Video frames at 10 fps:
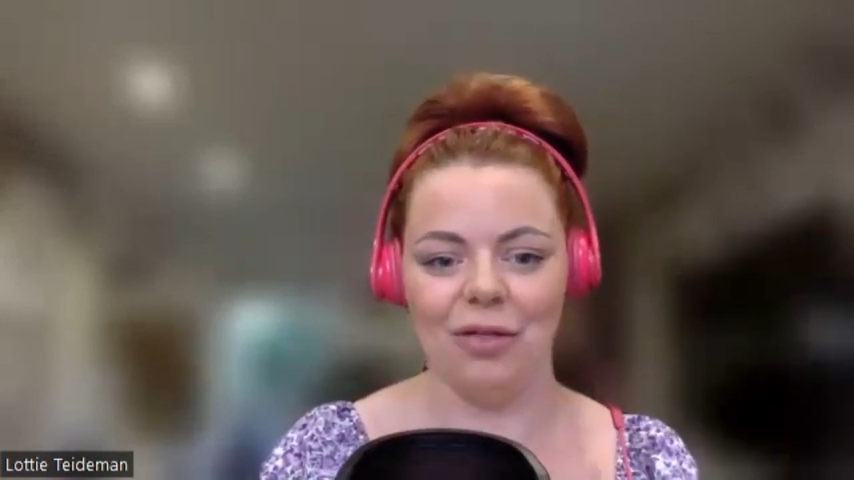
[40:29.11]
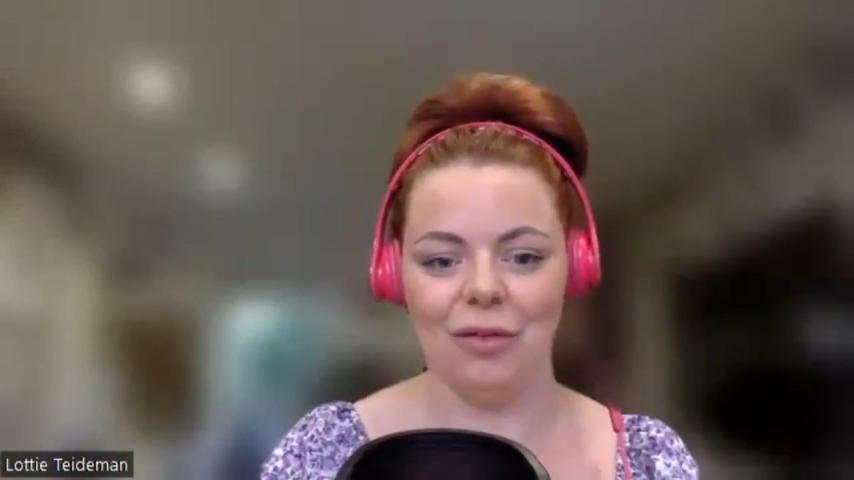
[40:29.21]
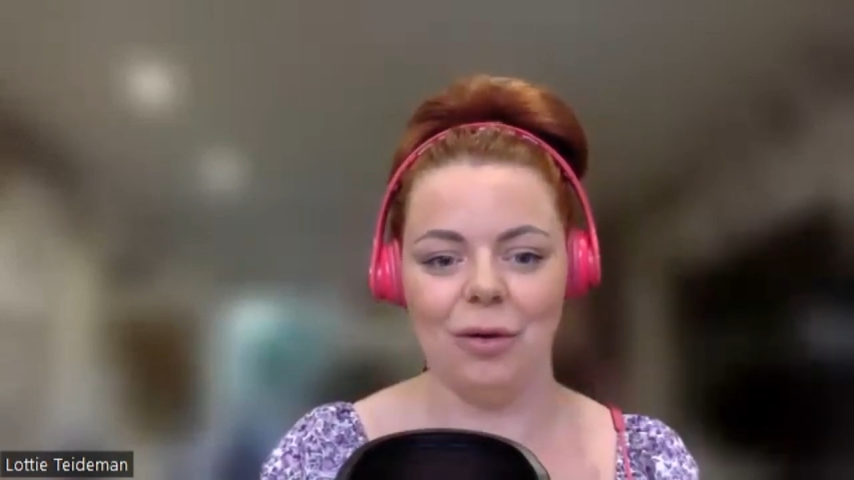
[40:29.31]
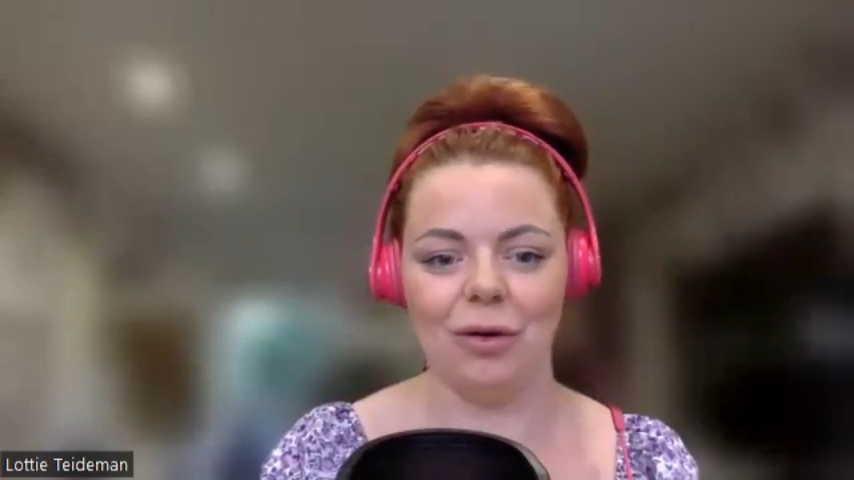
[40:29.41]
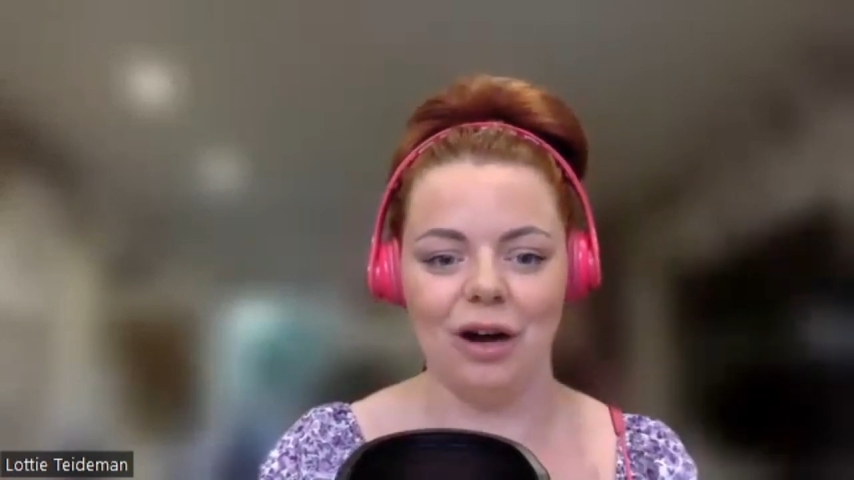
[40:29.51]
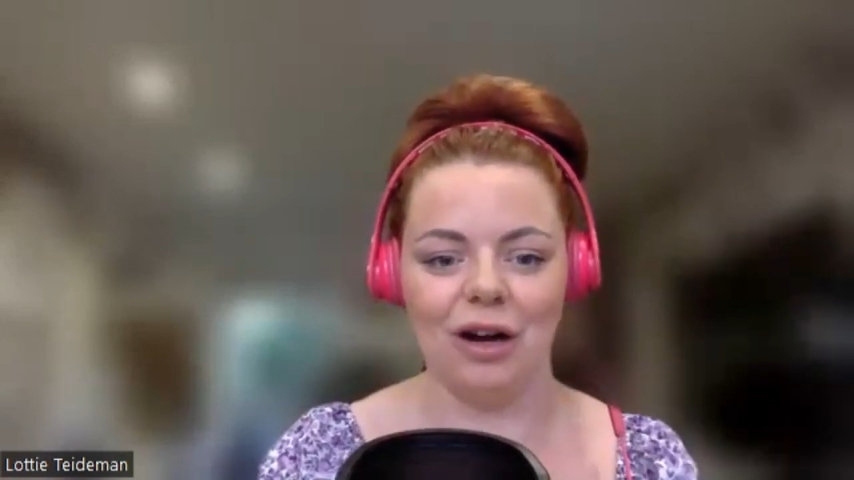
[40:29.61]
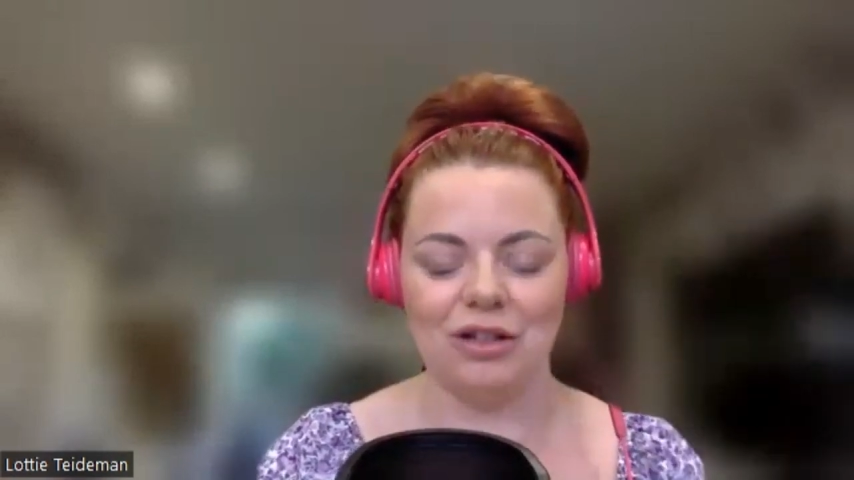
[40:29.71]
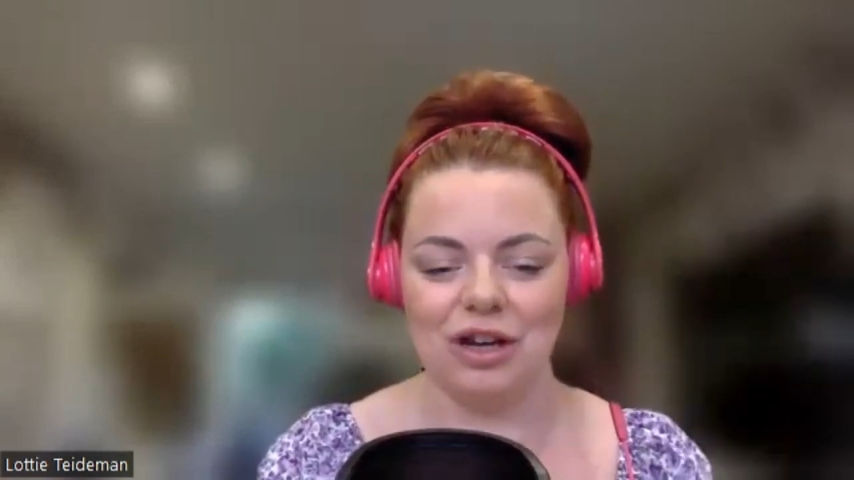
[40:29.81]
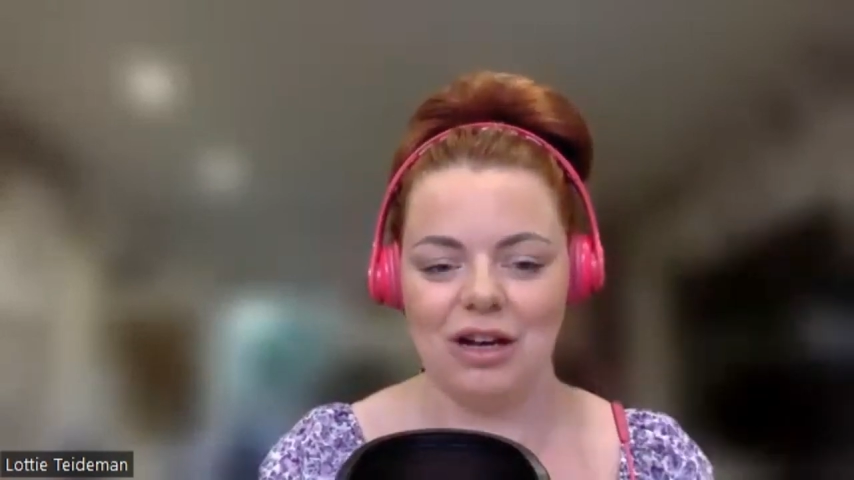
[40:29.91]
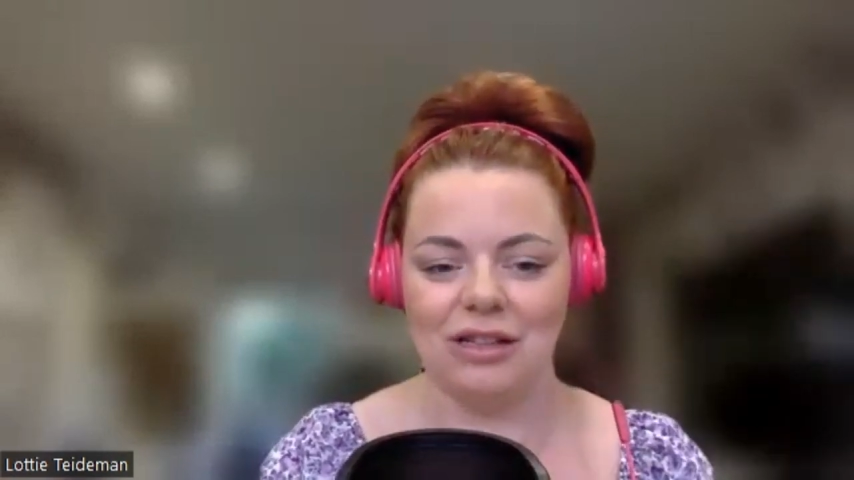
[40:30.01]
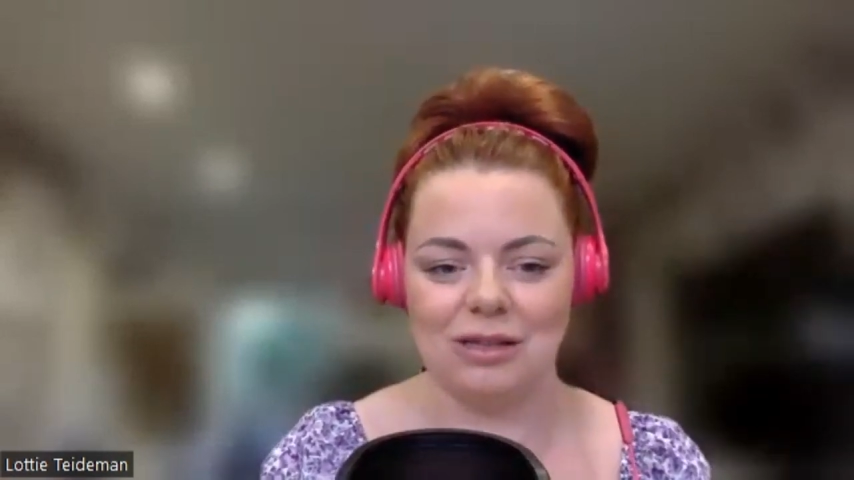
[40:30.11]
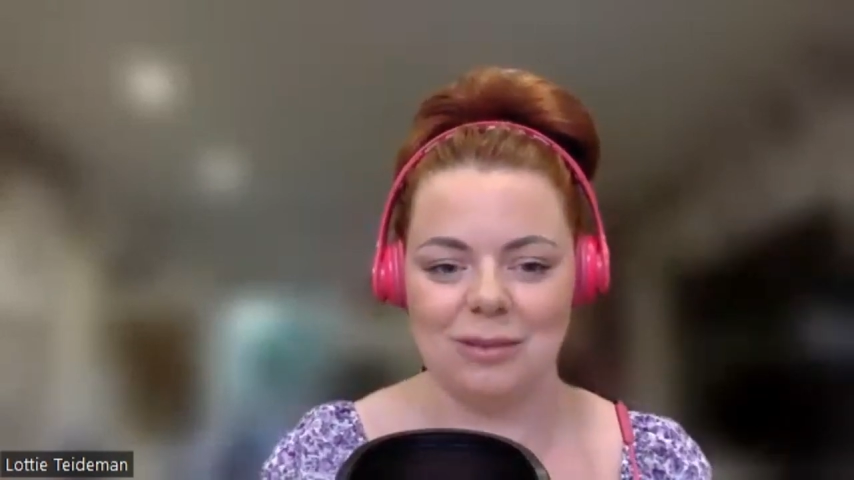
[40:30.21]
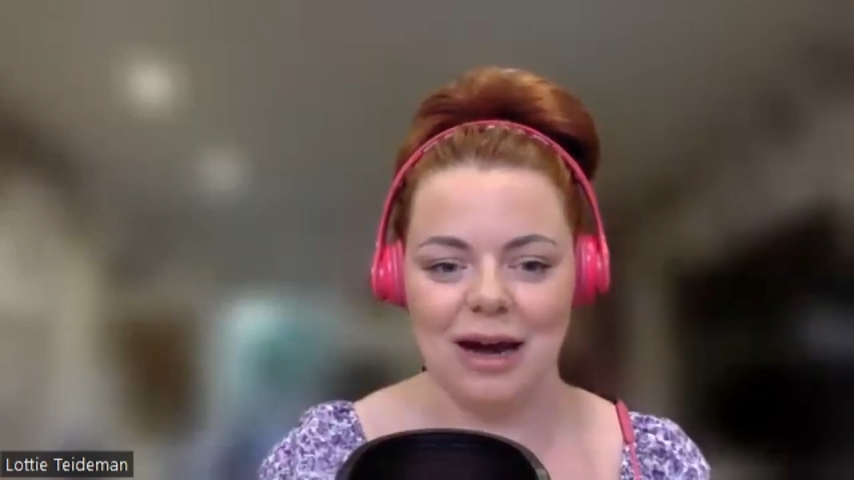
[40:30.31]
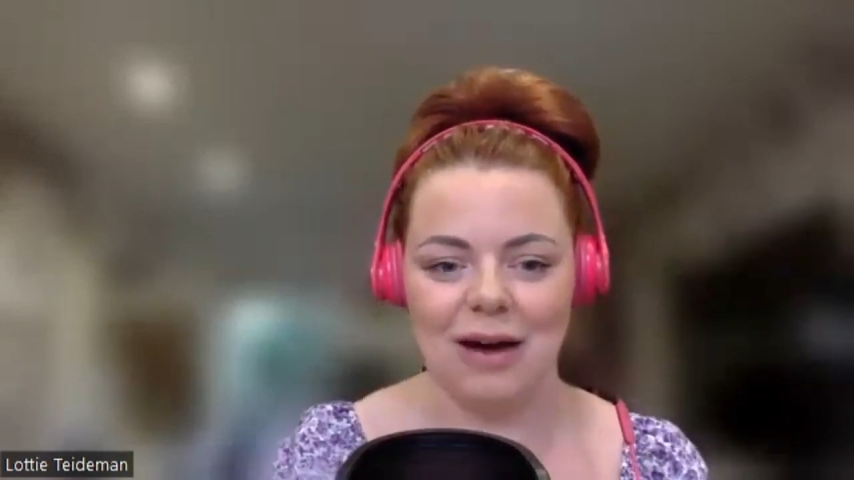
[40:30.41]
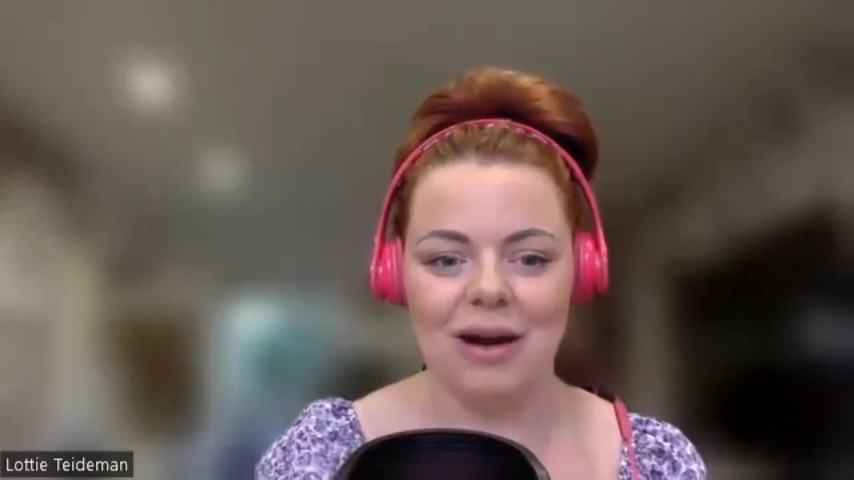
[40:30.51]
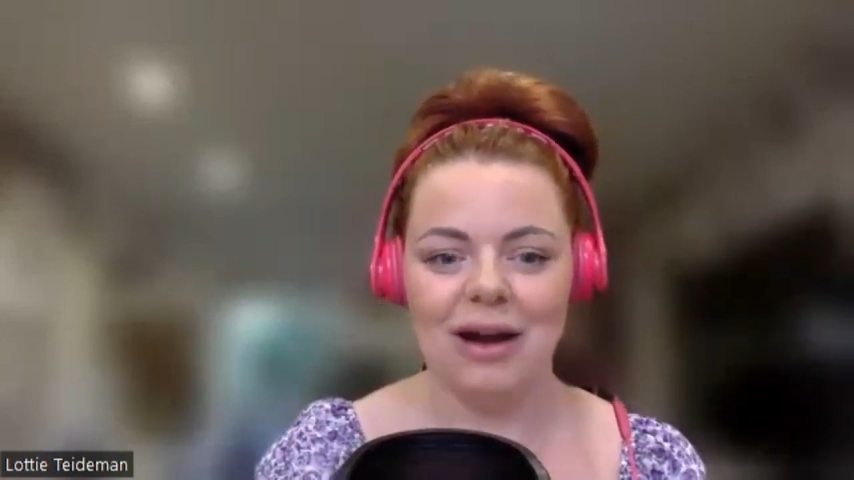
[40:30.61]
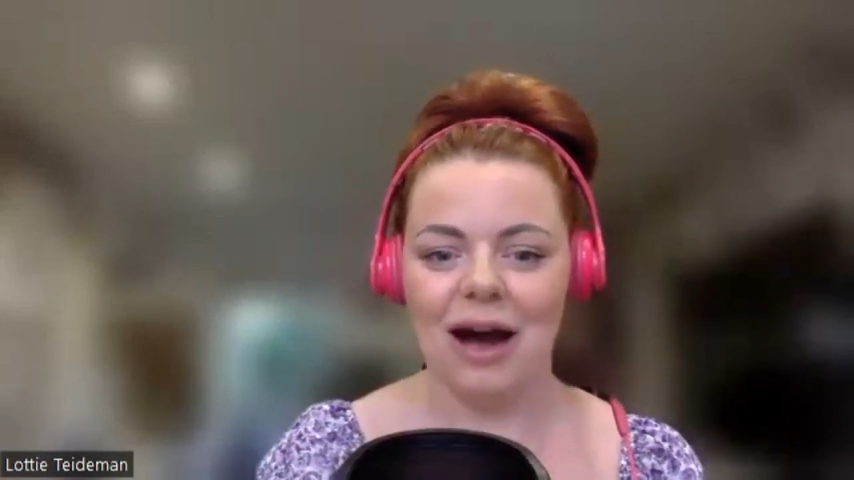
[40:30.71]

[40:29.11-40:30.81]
on the podcast charts as well.